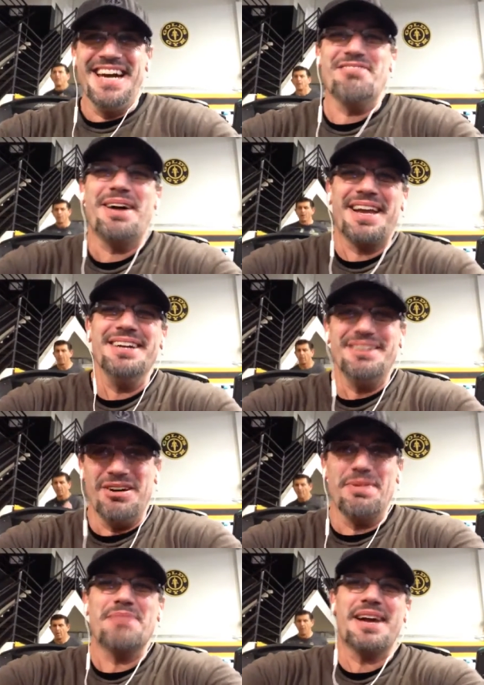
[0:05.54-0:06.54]
Everybody,
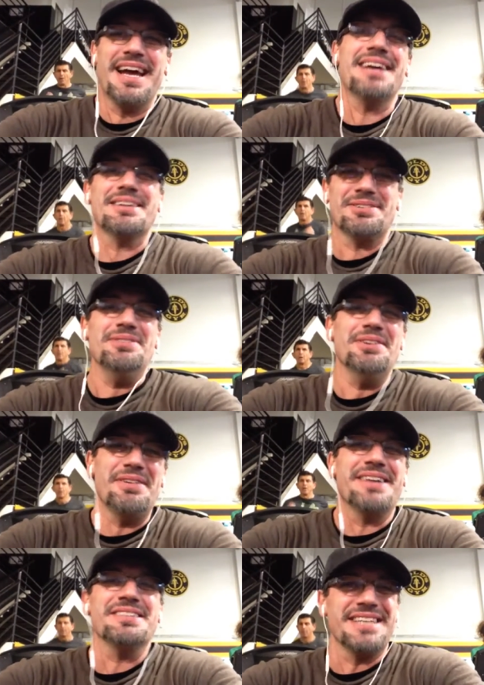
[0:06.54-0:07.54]
hope everybody had a good New
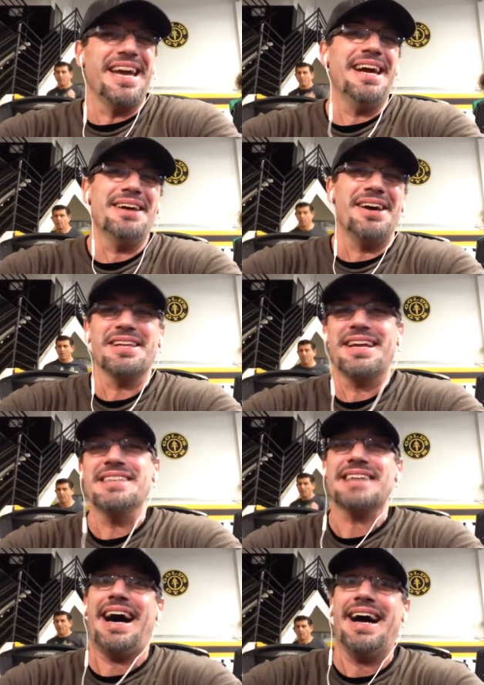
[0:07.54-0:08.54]
Year's and
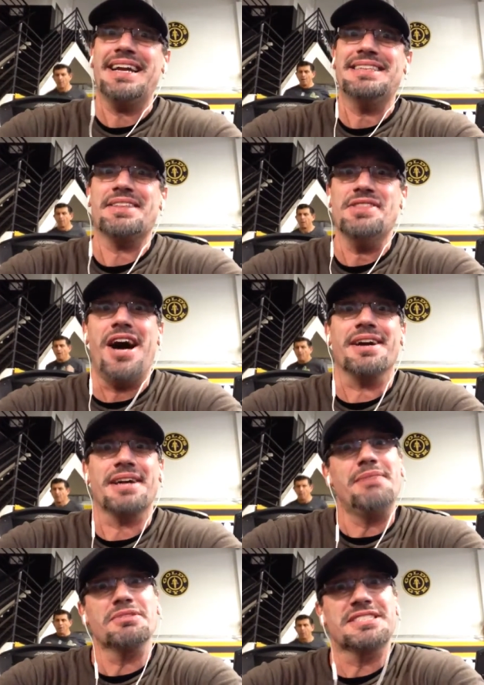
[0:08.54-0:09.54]
holidays. I did not.
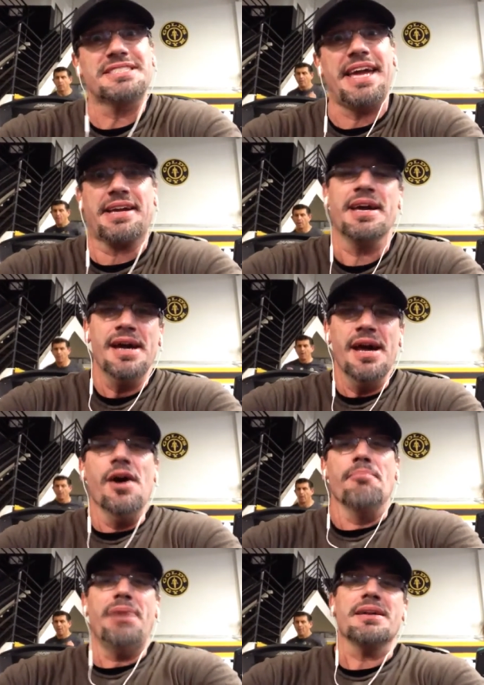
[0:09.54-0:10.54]
I was sick,
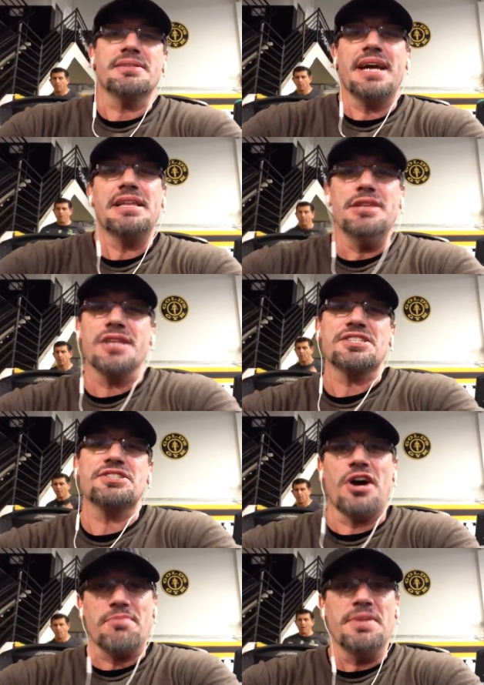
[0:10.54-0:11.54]
but that did not
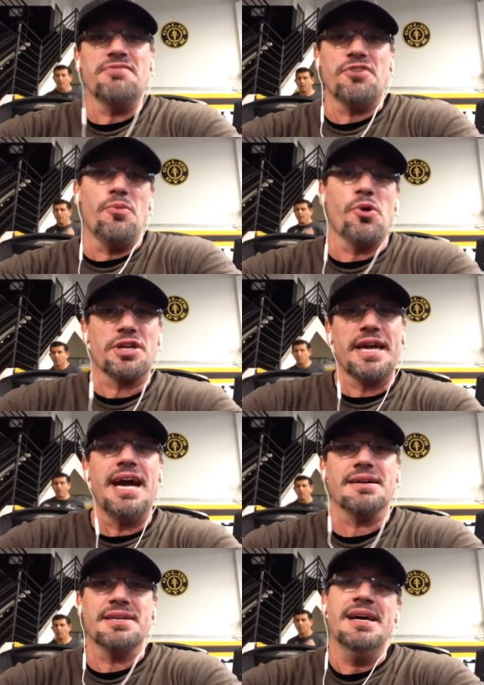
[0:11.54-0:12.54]
stop me from working
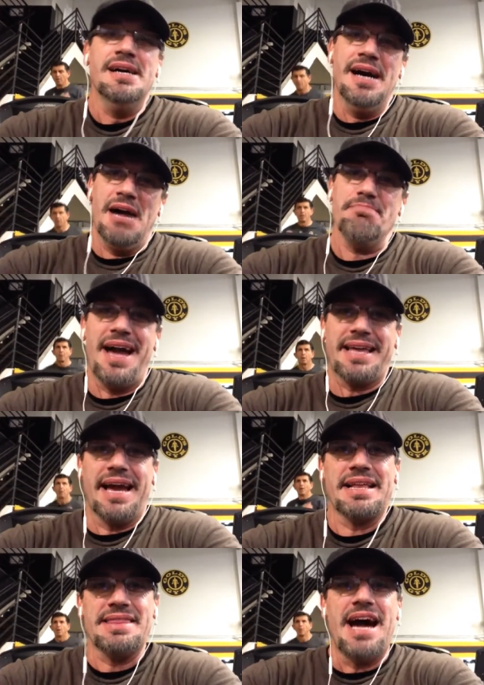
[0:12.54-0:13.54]
out. I'm back
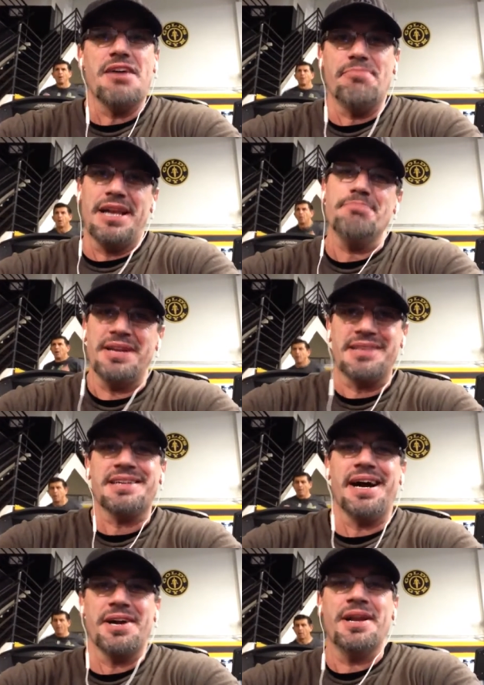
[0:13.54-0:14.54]
at it now, but I'm pretty
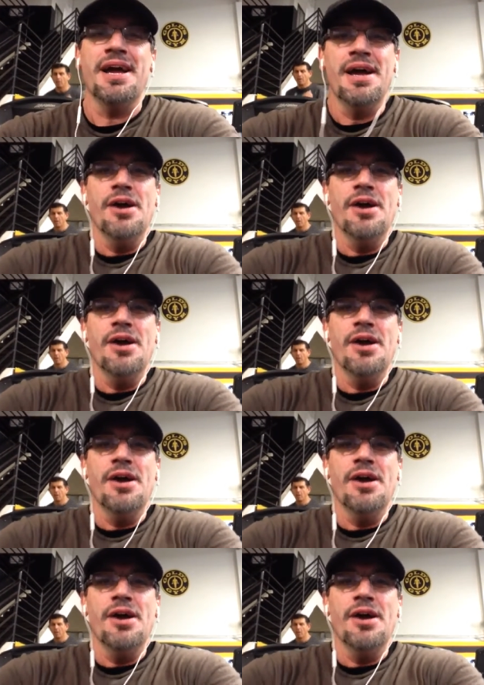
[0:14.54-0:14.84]
tired.